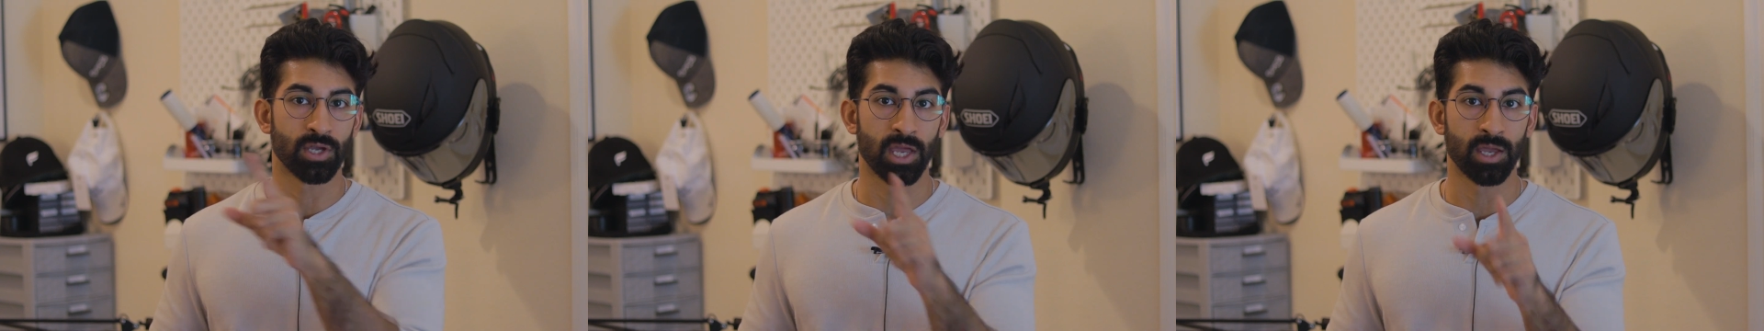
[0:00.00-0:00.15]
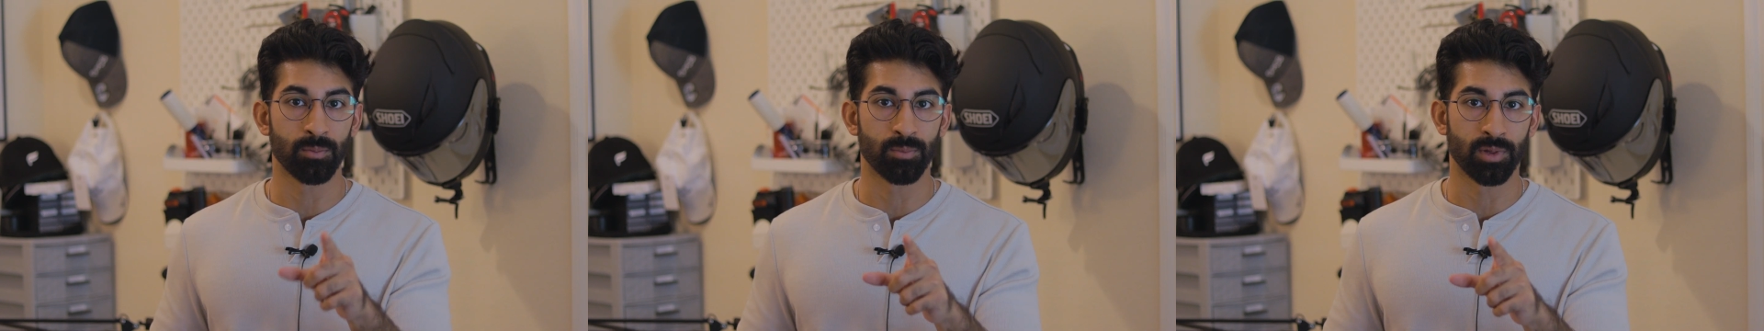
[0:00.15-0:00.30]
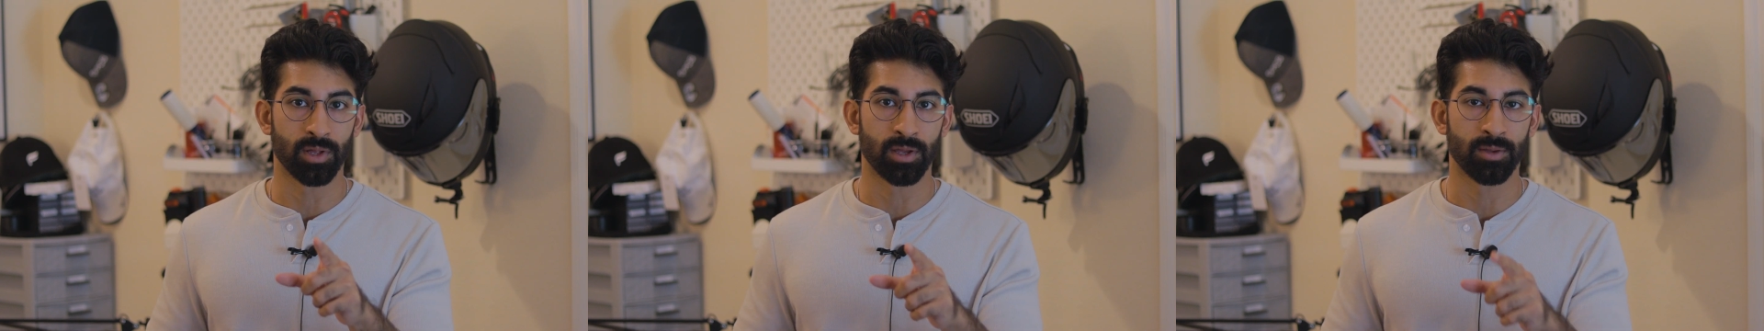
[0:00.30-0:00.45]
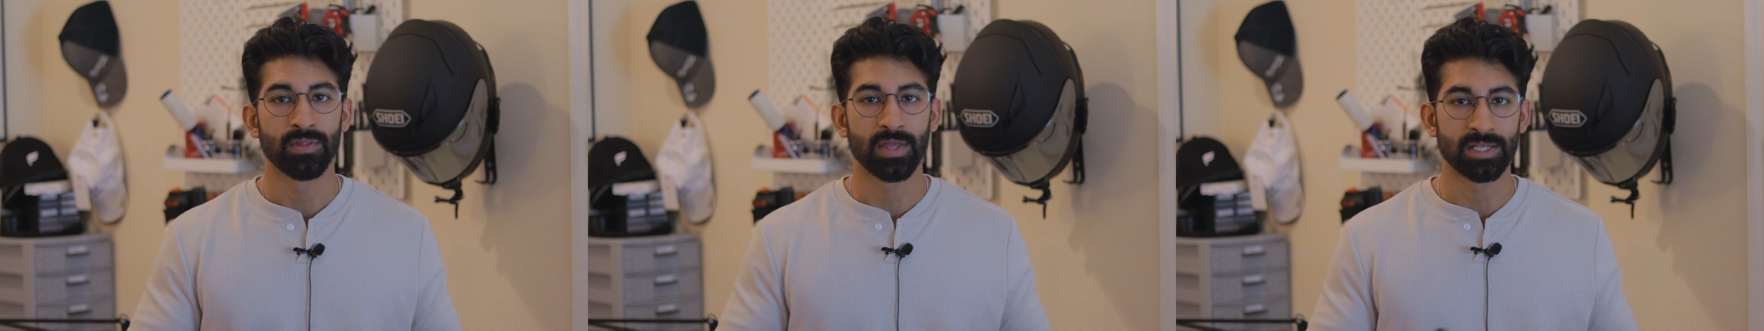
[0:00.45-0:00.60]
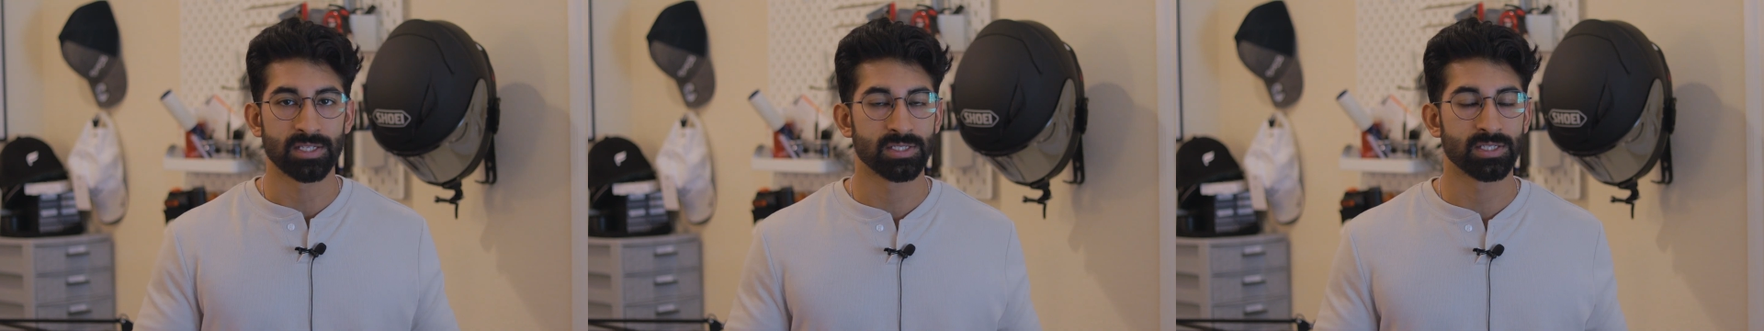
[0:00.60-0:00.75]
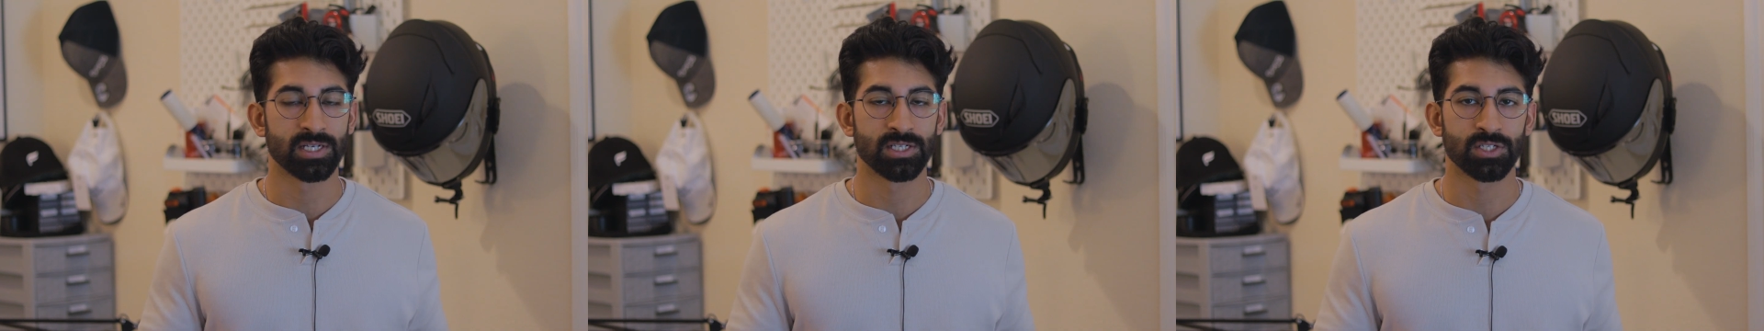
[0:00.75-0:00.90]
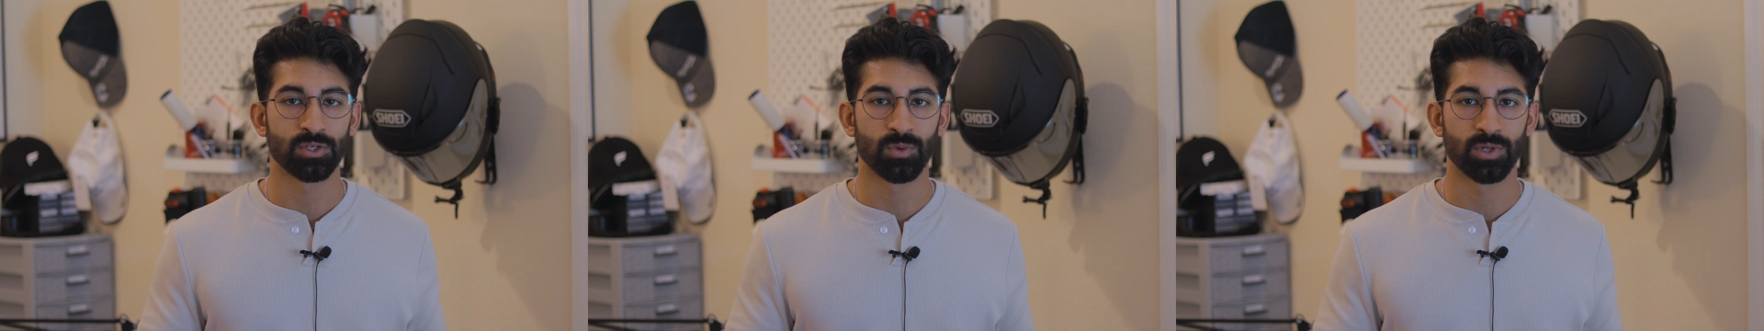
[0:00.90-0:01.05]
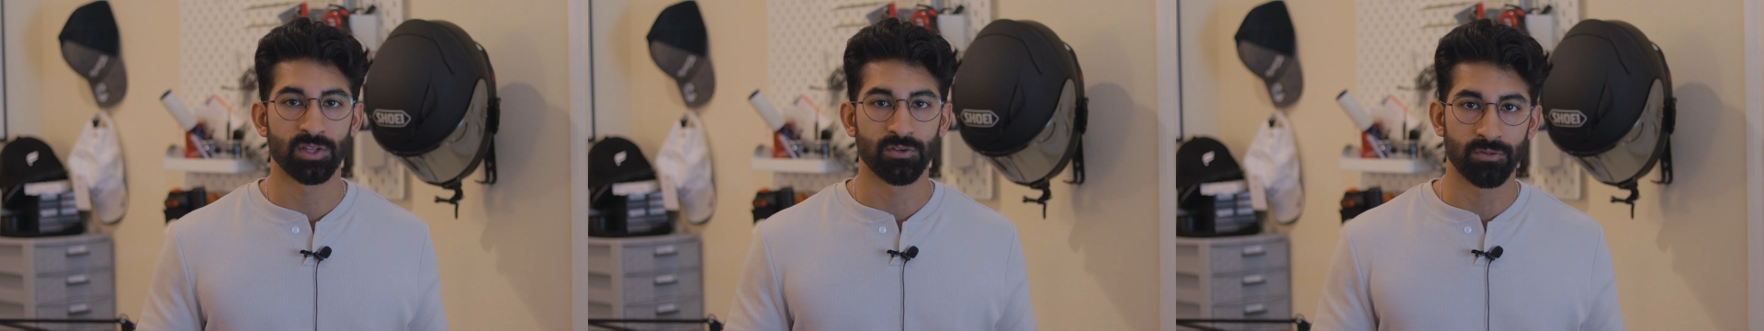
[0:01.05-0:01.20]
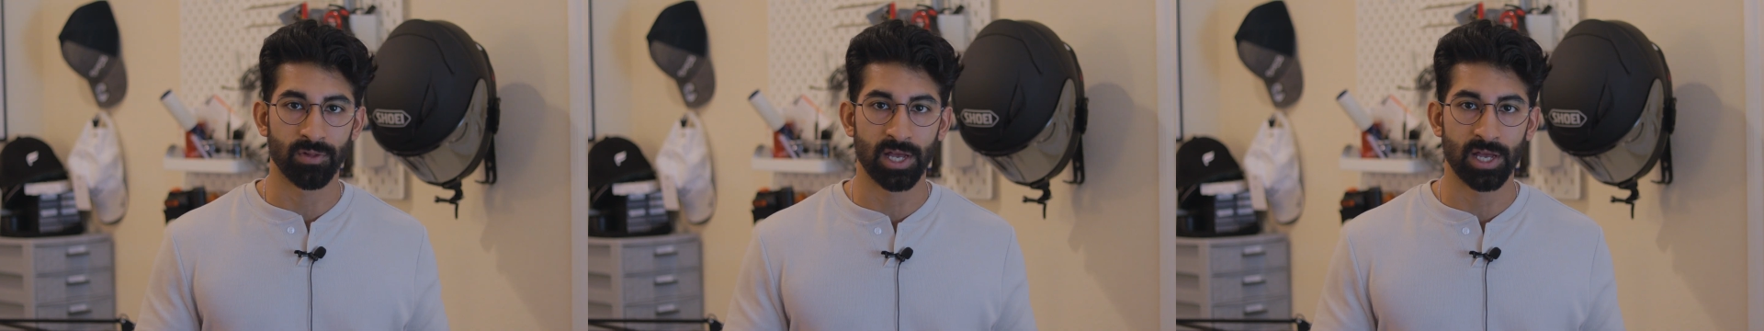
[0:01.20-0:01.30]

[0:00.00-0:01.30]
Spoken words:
gameplay. That's essentially what the